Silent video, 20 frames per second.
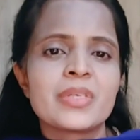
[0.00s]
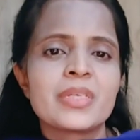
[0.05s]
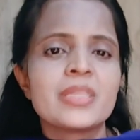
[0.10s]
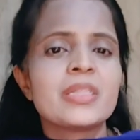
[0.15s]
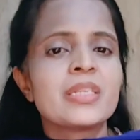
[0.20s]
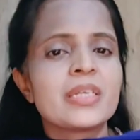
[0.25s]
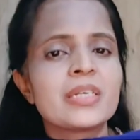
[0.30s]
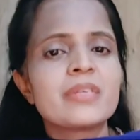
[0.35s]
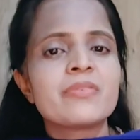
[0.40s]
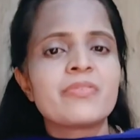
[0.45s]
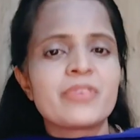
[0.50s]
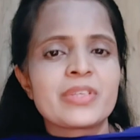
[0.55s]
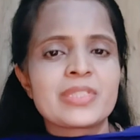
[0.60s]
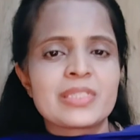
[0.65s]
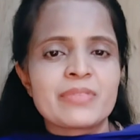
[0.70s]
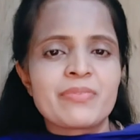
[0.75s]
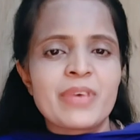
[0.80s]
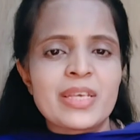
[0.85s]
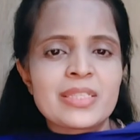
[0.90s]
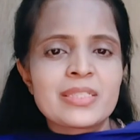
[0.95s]
in their
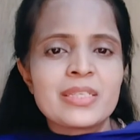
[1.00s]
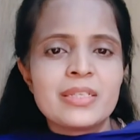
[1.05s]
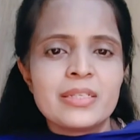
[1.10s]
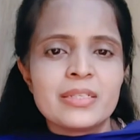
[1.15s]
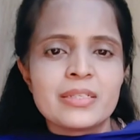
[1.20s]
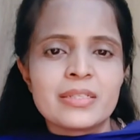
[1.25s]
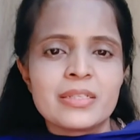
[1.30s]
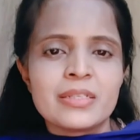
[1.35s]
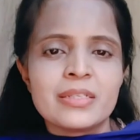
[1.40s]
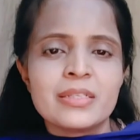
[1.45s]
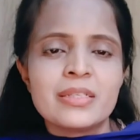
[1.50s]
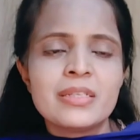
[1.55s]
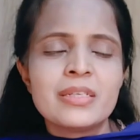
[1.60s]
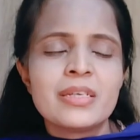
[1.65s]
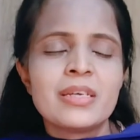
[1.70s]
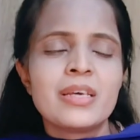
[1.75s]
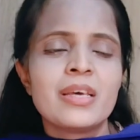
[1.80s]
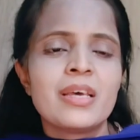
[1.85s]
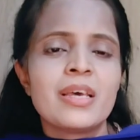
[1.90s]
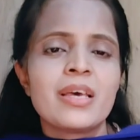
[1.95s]
facility,
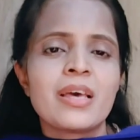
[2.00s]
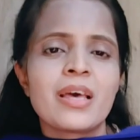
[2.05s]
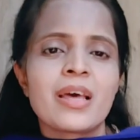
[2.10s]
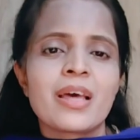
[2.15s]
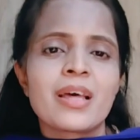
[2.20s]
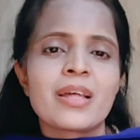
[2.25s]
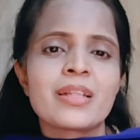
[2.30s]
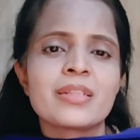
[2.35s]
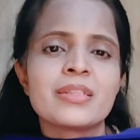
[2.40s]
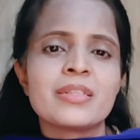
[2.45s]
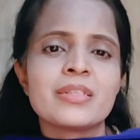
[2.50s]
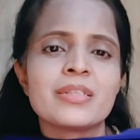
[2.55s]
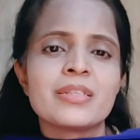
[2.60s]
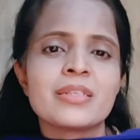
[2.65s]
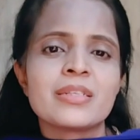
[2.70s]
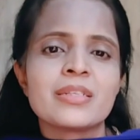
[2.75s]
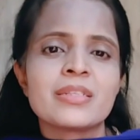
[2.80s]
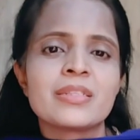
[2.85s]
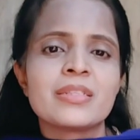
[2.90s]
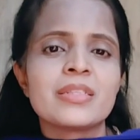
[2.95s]
and
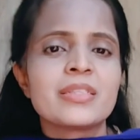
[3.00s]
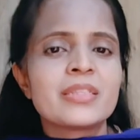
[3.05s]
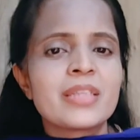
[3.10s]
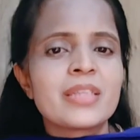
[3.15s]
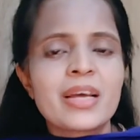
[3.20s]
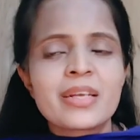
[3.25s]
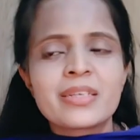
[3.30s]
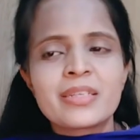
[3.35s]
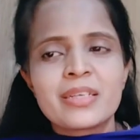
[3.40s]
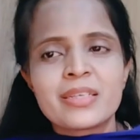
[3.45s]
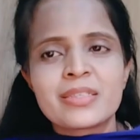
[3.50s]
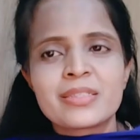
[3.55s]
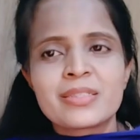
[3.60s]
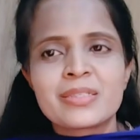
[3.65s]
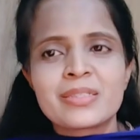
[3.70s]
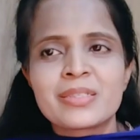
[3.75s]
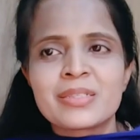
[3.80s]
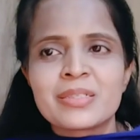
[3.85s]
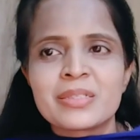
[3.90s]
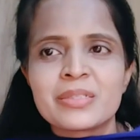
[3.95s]
that
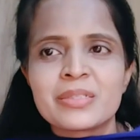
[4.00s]
is